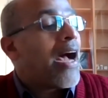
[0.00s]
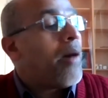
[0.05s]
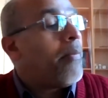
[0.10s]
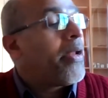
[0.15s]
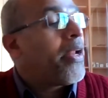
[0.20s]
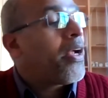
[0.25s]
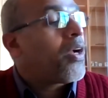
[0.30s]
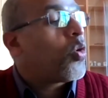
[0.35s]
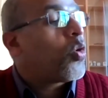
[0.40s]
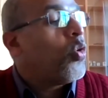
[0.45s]

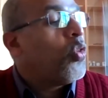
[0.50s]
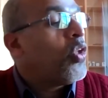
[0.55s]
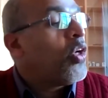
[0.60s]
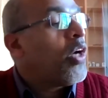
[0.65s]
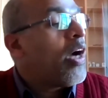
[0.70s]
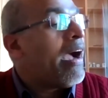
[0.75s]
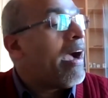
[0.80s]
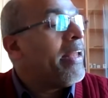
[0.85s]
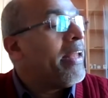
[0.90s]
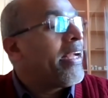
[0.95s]

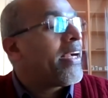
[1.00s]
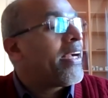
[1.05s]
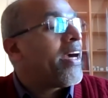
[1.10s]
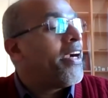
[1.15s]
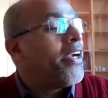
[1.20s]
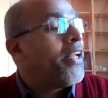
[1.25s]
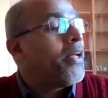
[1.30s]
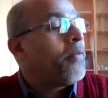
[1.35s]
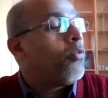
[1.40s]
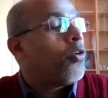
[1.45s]
Tamarakkunnu,
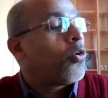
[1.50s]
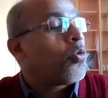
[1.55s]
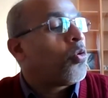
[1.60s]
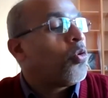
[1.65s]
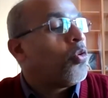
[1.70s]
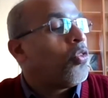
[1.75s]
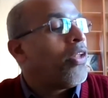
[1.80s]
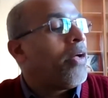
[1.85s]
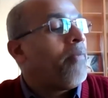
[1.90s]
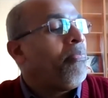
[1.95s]
Anikkad,
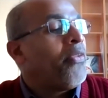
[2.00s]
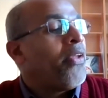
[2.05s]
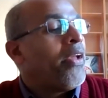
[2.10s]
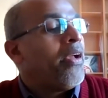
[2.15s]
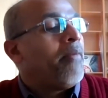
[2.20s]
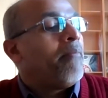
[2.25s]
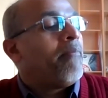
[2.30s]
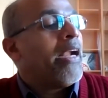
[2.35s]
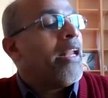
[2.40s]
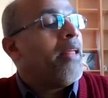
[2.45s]
Pongunnam,
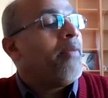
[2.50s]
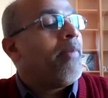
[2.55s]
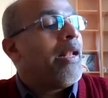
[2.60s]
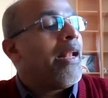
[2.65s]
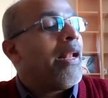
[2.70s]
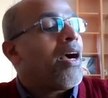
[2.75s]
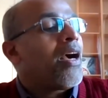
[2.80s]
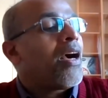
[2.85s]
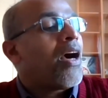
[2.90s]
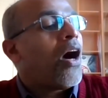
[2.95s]

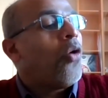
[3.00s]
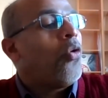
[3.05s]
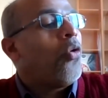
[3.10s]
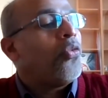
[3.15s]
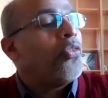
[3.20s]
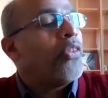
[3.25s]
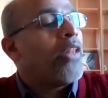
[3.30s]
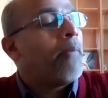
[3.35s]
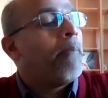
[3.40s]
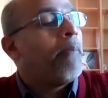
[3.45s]
Madimela,
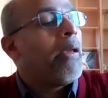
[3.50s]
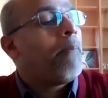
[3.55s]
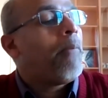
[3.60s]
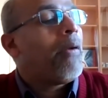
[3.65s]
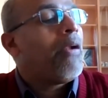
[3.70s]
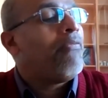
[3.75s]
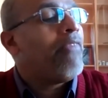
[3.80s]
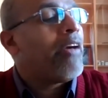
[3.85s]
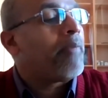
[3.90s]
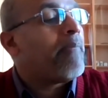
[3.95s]
how the
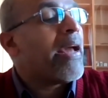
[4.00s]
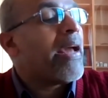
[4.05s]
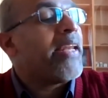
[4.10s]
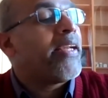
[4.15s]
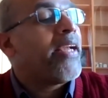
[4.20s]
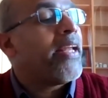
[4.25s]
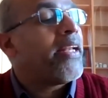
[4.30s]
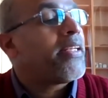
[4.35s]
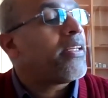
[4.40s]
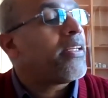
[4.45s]
people were
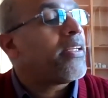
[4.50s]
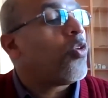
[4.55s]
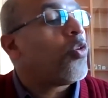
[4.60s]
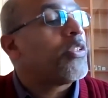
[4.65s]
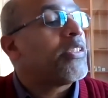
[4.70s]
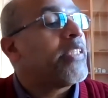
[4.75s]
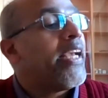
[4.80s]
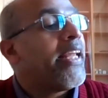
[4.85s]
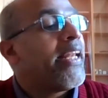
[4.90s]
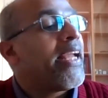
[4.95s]
migrated
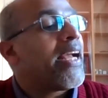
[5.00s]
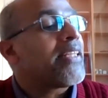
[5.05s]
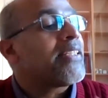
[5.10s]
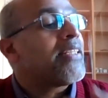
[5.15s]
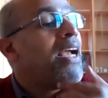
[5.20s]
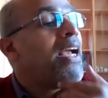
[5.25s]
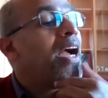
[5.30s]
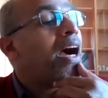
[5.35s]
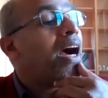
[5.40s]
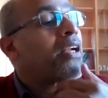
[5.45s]
those
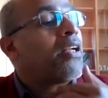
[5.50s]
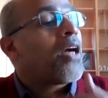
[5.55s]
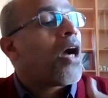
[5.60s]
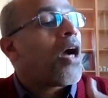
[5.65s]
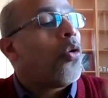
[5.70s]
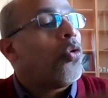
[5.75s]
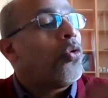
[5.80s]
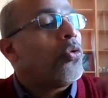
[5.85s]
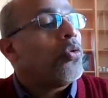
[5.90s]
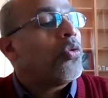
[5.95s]
areas and
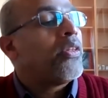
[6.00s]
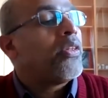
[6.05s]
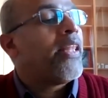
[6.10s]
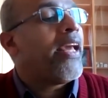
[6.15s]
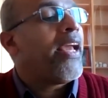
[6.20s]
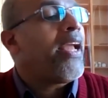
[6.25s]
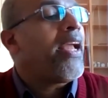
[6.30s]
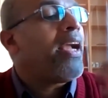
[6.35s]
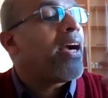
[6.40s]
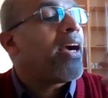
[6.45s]
how
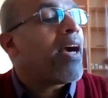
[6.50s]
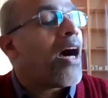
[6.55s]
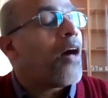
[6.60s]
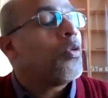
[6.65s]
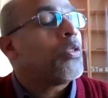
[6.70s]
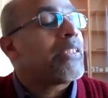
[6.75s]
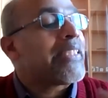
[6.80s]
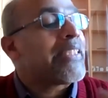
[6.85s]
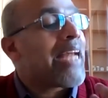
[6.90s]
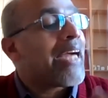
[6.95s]
they
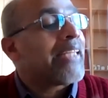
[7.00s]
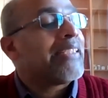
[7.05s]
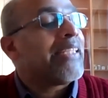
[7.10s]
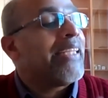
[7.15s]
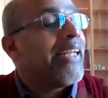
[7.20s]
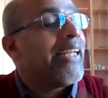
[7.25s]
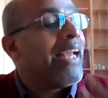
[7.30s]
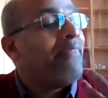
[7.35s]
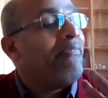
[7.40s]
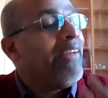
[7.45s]
how
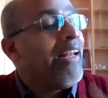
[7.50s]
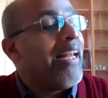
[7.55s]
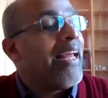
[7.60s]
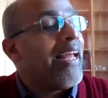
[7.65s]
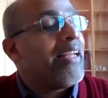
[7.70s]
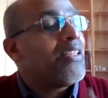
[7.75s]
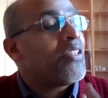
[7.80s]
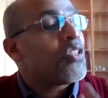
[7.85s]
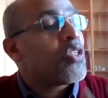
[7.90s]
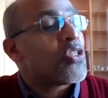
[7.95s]
started a
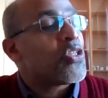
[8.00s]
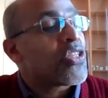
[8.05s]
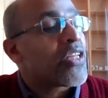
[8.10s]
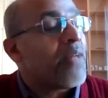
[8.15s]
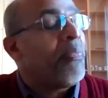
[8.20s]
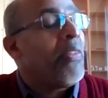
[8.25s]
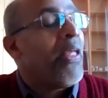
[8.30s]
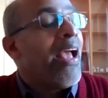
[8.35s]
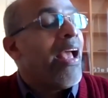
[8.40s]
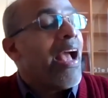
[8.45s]
village
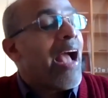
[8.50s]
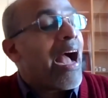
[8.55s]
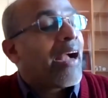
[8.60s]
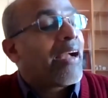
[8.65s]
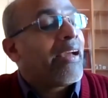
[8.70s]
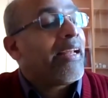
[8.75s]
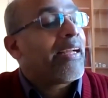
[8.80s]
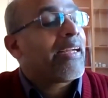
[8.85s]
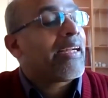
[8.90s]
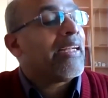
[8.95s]
system,
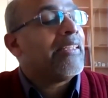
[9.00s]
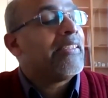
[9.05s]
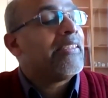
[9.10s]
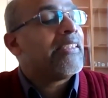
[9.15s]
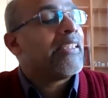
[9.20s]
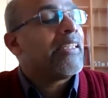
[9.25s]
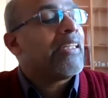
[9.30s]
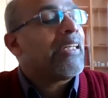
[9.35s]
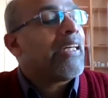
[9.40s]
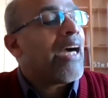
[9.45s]

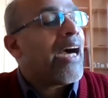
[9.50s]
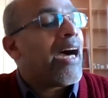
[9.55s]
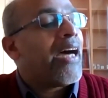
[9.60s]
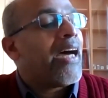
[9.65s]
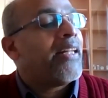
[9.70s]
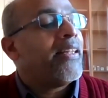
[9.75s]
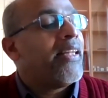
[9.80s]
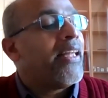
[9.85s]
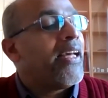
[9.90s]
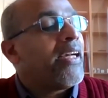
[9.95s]
agriculture,
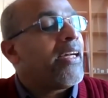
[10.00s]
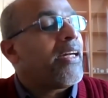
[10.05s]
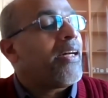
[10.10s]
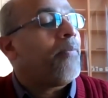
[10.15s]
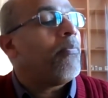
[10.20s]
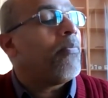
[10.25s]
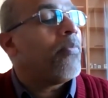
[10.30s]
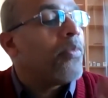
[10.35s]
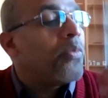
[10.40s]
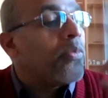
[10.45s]
and
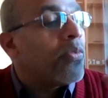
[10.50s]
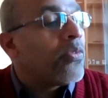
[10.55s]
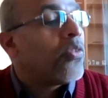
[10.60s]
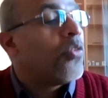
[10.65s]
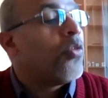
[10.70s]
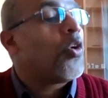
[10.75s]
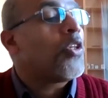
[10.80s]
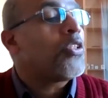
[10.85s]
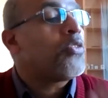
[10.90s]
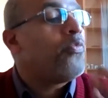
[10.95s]
there
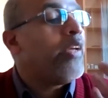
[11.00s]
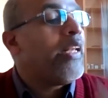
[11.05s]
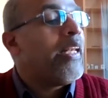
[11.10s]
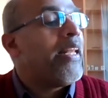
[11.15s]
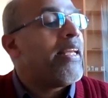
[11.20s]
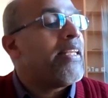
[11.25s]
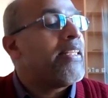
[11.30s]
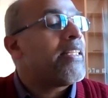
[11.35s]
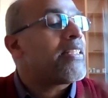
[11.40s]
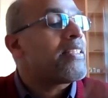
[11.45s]
those
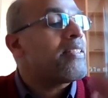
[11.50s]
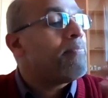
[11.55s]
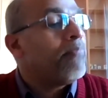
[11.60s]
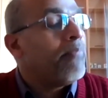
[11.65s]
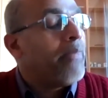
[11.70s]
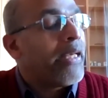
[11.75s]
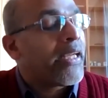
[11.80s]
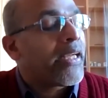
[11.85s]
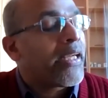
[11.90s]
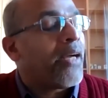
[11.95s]
villages
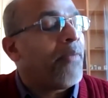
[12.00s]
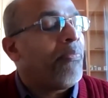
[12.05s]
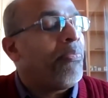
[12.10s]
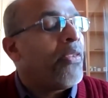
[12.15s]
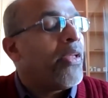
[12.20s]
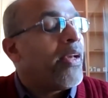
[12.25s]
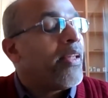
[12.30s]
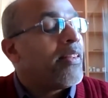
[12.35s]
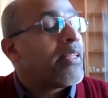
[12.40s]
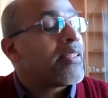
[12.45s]
become
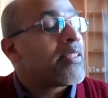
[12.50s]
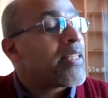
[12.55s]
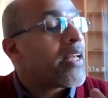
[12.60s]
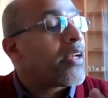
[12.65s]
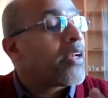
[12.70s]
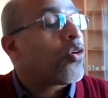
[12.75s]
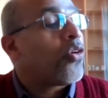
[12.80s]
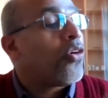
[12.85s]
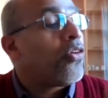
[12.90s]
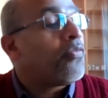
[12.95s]
the
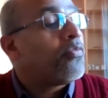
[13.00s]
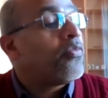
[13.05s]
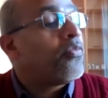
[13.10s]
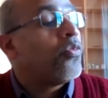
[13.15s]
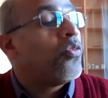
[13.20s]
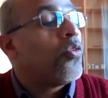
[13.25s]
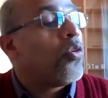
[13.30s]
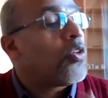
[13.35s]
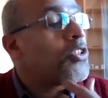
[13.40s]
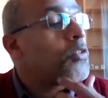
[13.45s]
center of
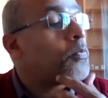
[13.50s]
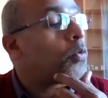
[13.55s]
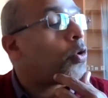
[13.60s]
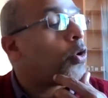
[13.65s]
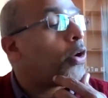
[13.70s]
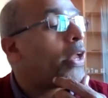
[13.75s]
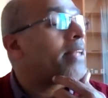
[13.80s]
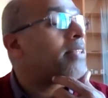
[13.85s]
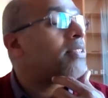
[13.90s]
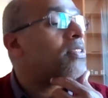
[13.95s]
those
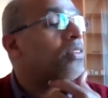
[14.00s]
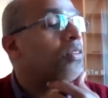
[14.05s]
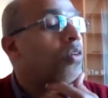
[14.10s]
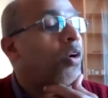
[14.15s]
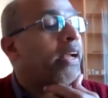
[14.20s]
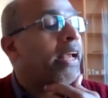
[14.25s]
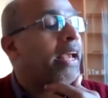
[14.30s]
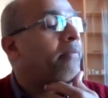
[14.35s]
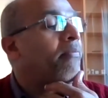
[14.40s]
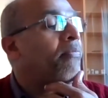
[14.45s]
products.
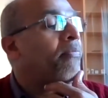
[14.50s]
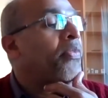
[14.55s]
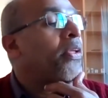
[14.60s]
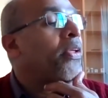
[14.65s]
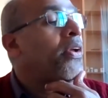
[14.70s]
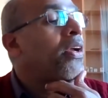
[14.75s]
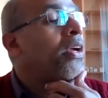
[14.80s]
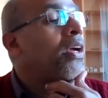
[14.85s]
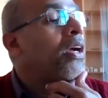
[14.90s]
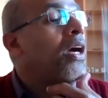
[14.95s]
Okay,
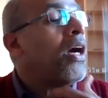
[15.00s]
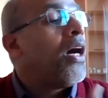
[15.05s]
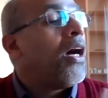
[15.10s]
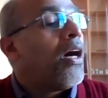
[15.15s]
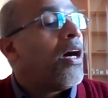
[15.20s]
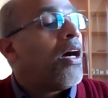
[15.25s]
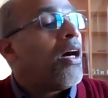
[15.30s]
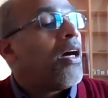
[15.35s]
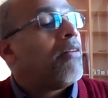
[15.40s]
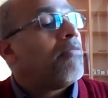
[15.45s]

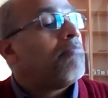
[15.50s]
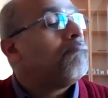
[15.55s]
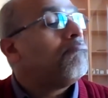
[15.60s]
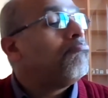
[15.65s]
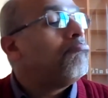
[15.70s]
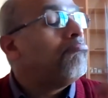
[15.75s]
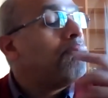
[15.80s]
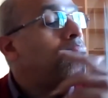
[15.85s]
uh,